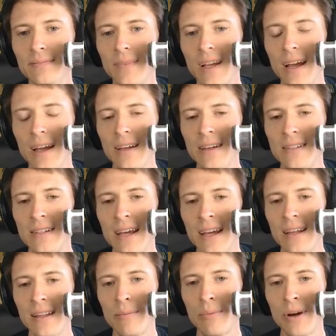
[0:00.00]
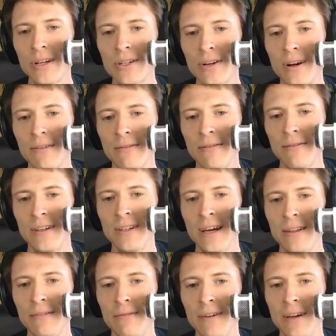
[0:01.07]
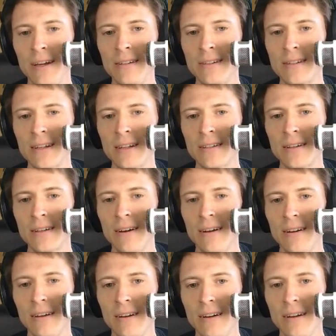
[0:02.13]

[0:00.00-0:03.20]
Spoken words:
Okay, he's taking the pressure off of the death face. That's good.